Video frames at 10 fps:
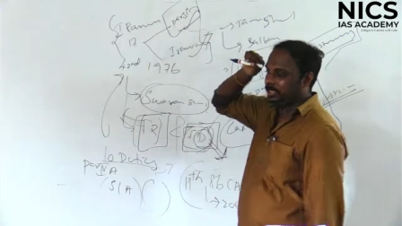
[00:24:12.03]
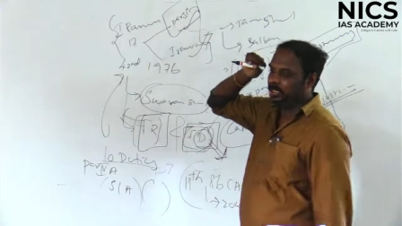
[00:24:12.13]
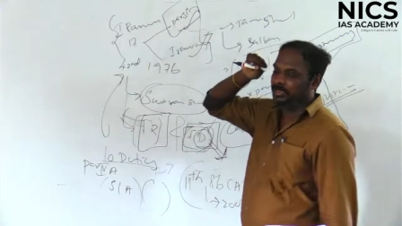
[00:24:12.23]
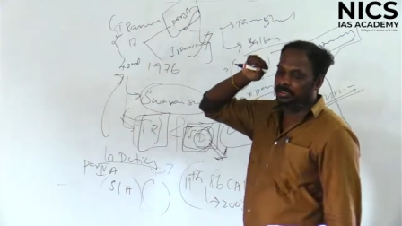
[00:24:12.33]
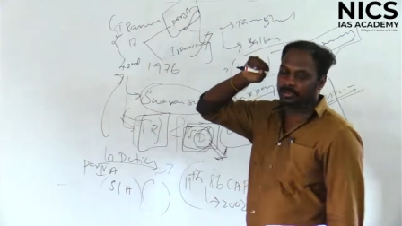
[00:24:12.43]

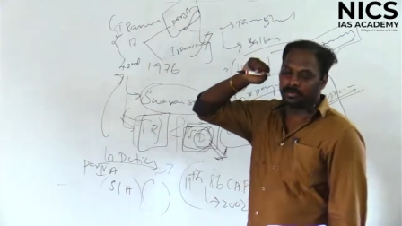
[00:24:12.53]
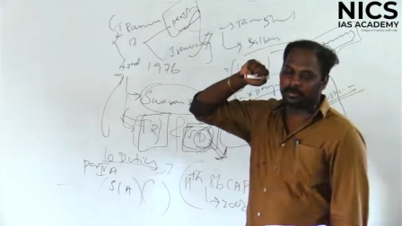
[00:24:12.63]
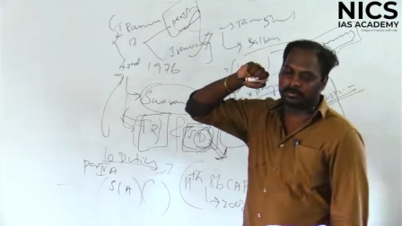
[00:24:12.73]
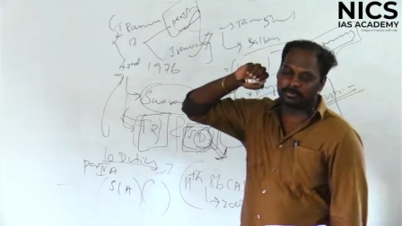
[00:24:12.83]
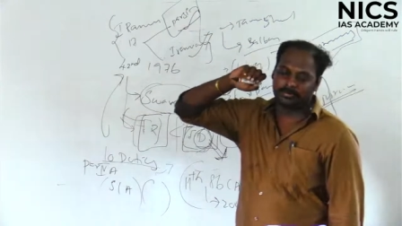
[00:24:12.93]
area la
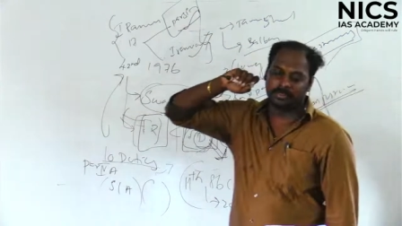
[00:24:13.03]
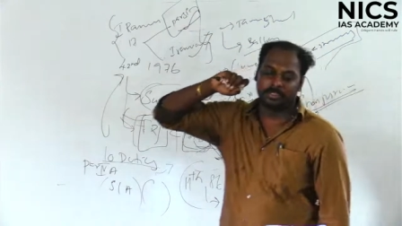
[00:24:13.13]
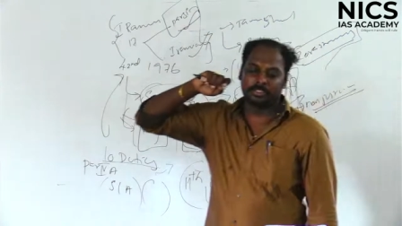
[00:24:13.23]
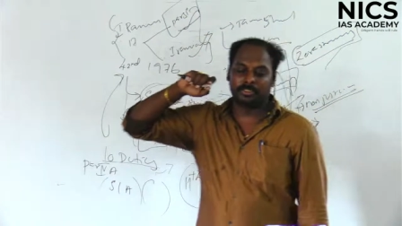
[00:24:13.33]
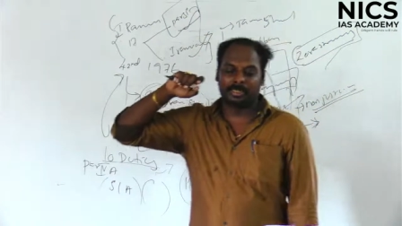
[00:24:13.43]
irukanga.
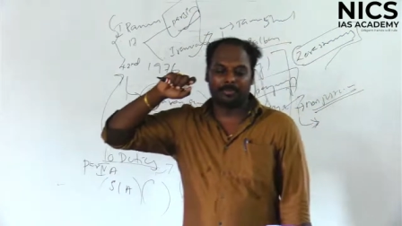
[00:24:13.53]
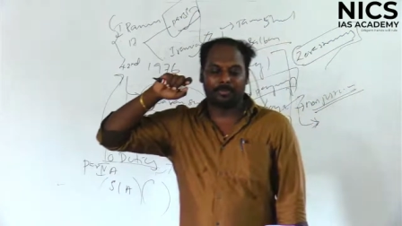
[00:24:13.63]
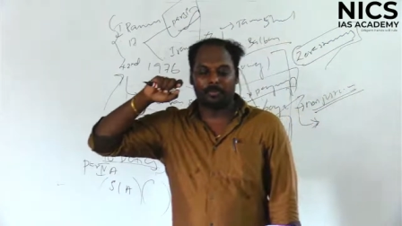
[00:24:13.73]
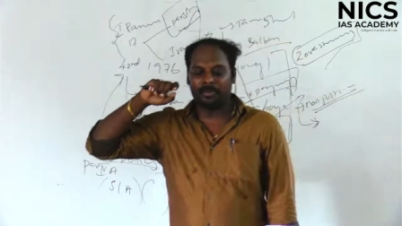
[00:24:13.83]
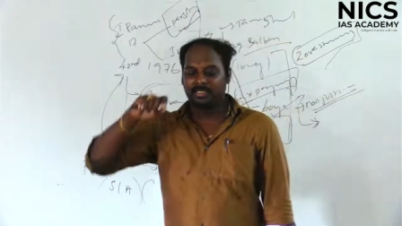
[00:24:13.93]
So their
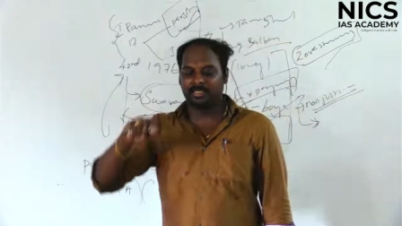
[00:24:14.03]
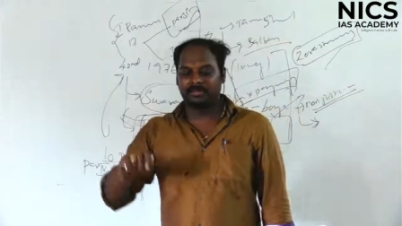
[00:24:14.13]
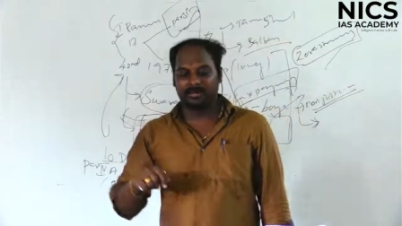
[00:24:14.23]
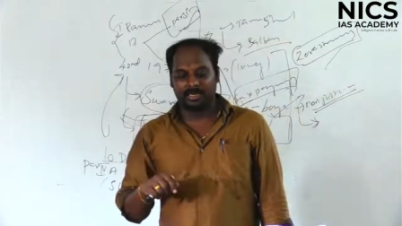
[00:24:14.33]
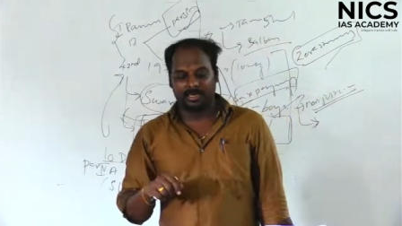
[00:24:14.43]
population is
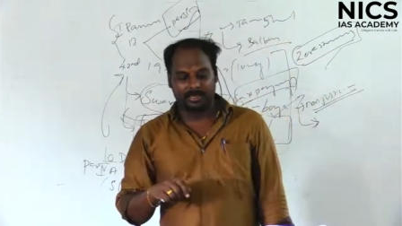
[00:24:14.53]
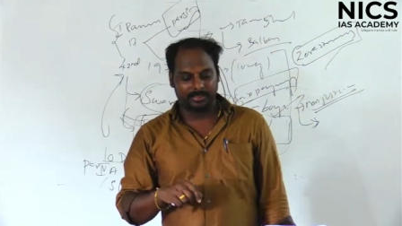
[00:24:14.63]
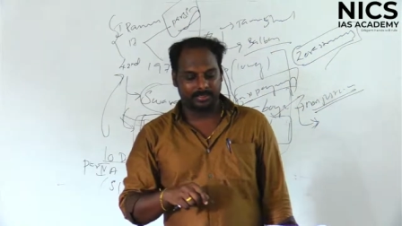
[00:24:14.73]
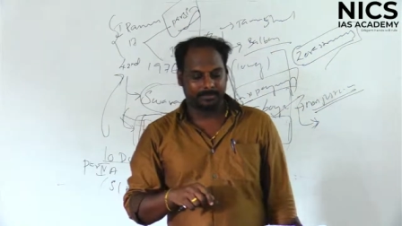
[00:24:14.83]
very less.